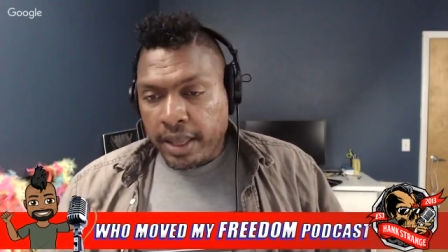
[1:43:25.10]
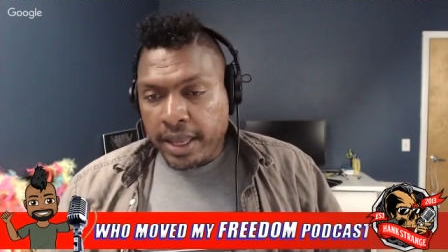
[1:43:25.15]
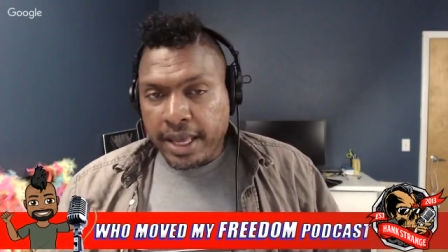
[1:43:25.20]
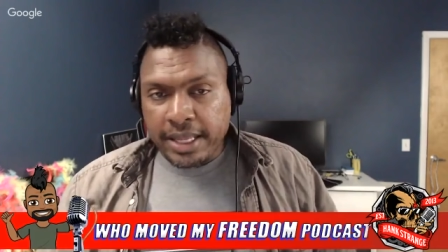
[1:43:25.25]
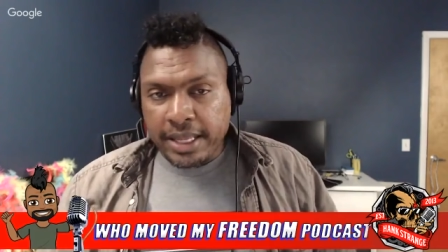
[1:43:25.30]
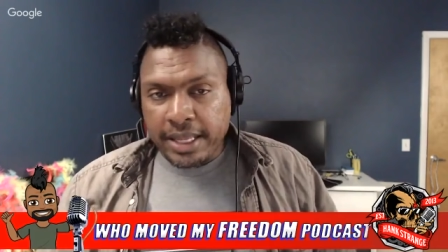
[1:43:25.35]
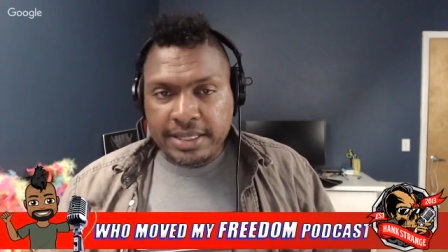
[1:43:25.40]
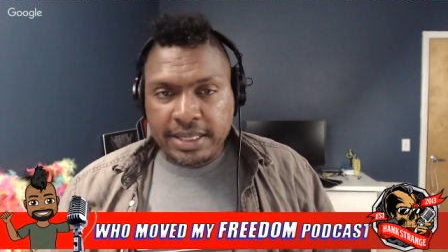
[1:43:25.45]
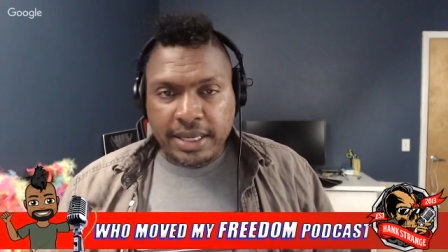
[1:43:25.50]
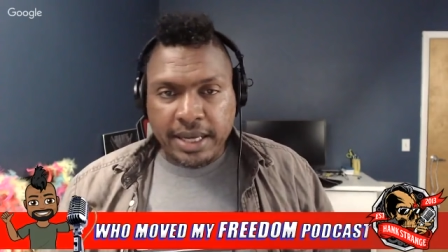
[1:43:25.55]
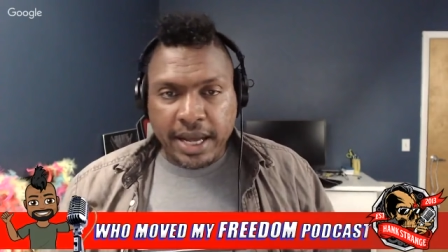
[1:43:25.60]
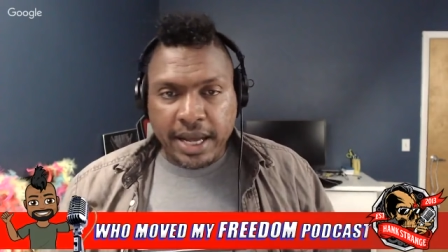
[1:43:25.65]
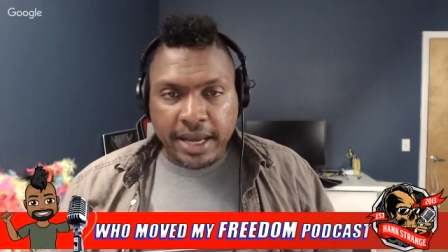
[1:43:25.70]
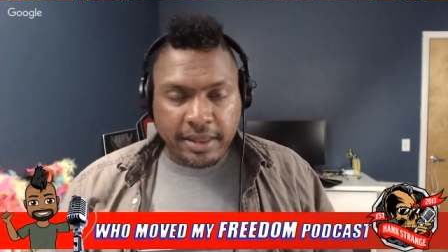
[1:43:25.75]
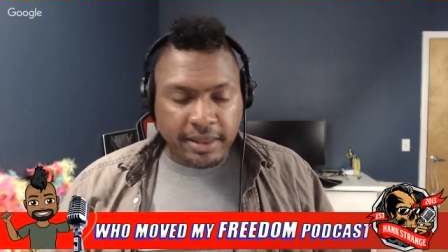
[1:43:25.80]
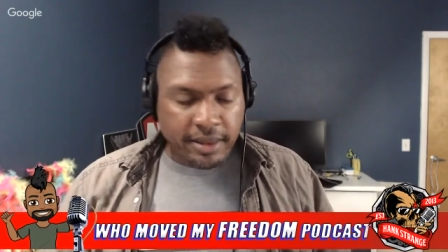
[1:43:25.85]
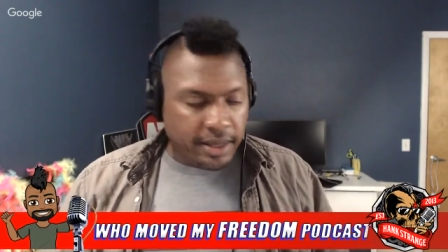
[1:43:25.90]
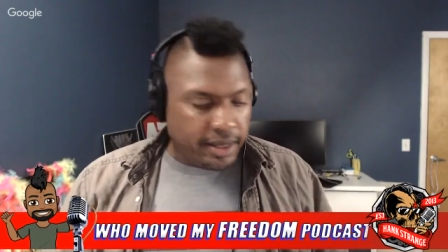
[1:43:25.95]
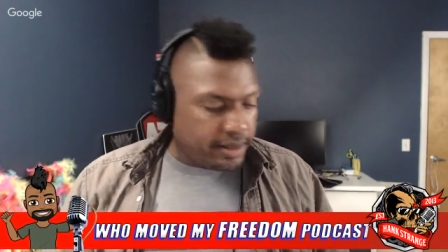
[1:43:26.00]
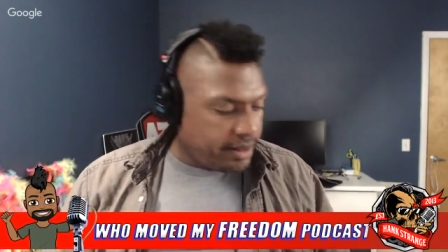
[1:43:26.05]
Yeah, listen, I
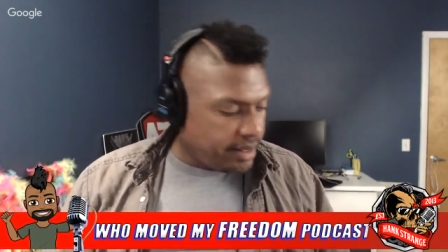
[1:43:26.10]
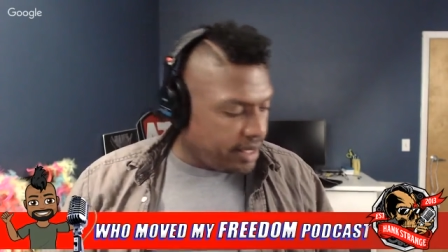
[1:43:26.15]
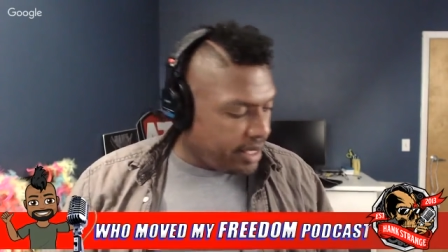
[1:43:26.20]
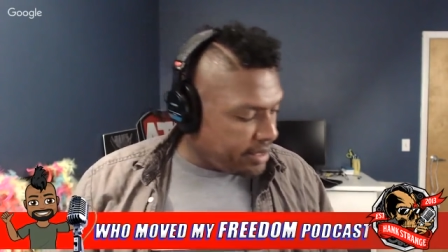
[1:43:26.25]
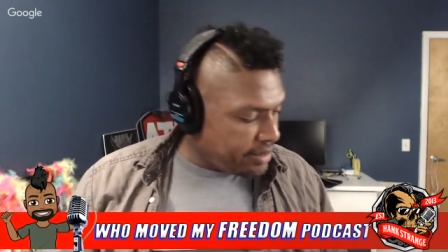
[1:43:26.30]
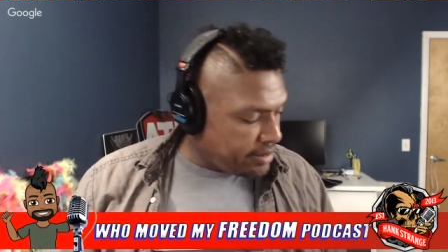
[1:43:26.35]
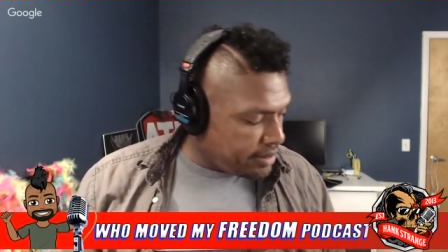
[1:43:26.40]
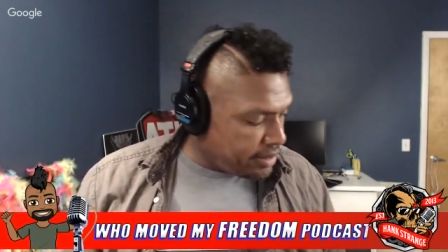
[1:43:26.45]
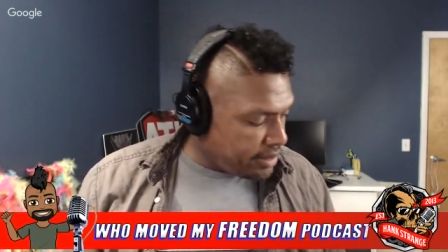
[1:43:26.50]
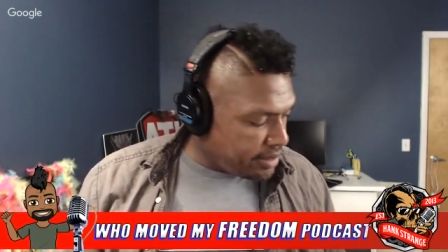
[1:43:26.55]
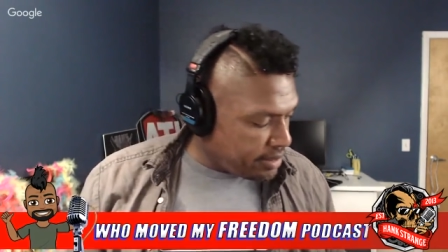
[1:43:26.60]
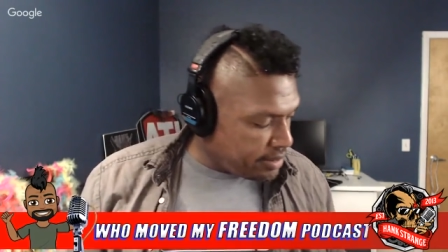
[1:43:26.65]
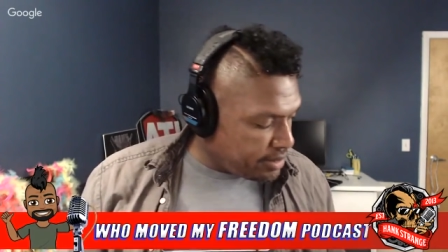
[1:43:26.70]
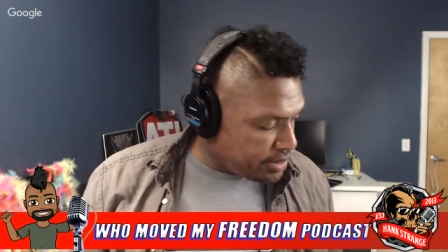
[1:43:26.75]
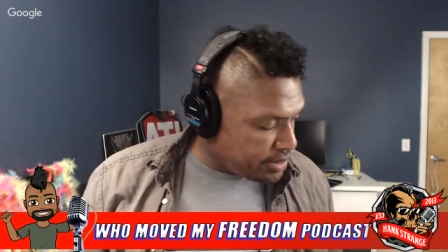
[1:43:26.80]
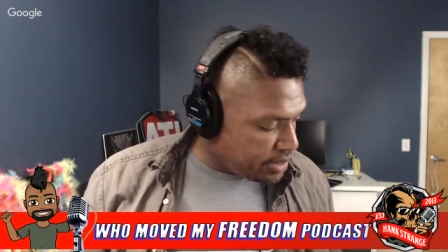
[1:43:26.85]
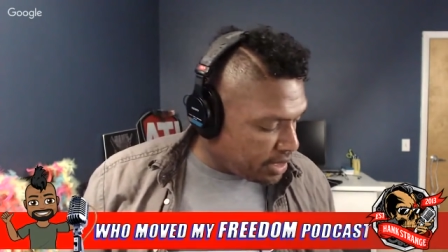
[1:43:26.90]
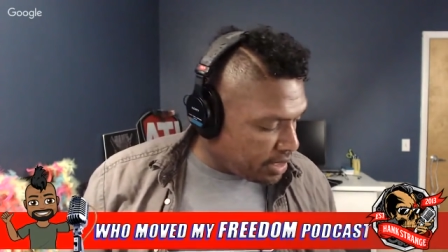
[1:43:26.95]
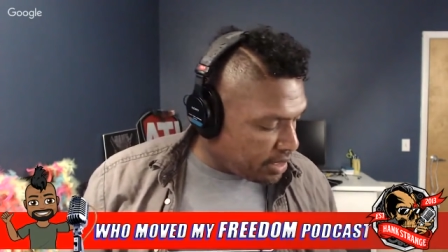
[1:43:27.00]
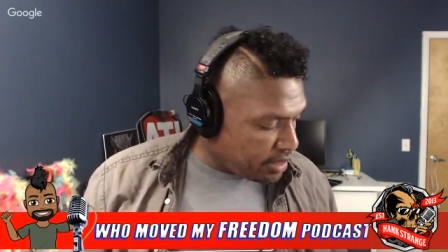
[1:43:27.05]
think that
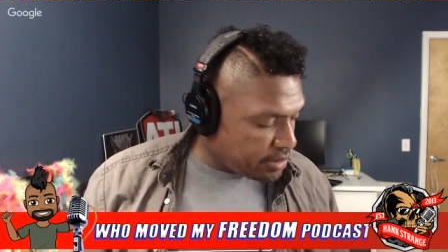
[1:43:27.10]
there's uh,